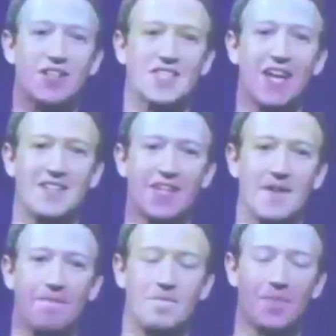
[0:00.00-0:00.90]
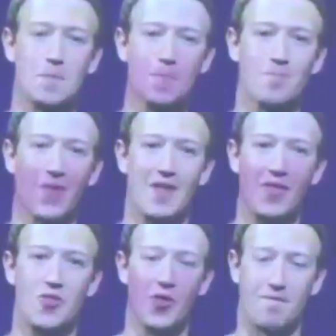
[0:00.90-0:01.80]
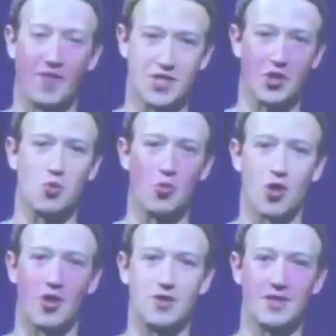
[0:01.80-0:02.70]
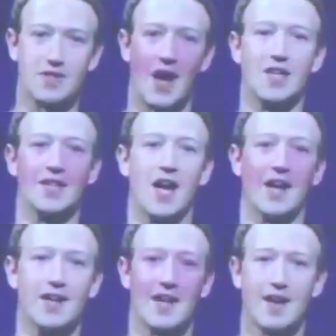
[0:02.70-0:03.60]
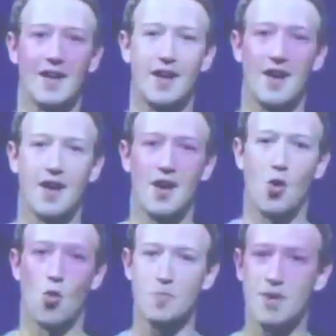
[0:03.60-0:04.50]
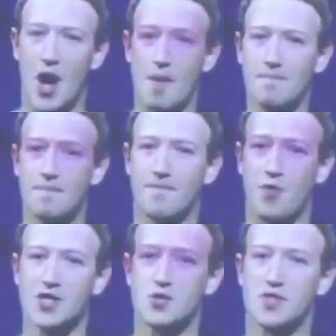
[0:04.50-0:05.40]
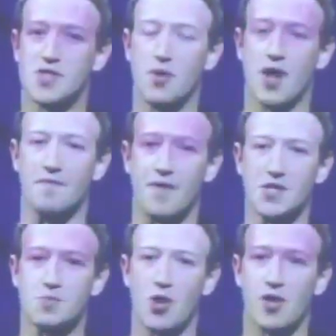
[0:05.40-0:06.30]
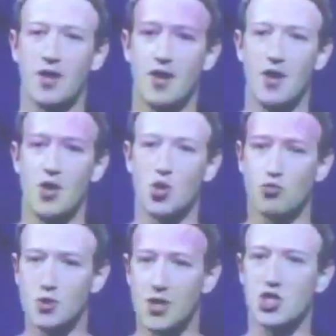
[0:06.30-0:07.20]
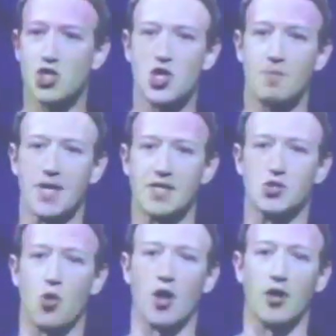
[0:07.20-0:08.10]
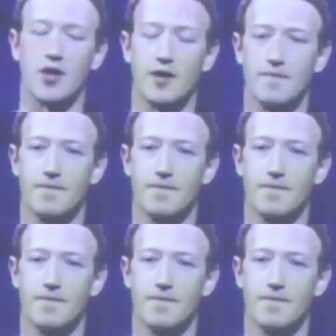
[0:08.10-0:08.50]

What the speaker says: extending the physical world online. When you become friends with someone on Facebook, your relationship gets stronger.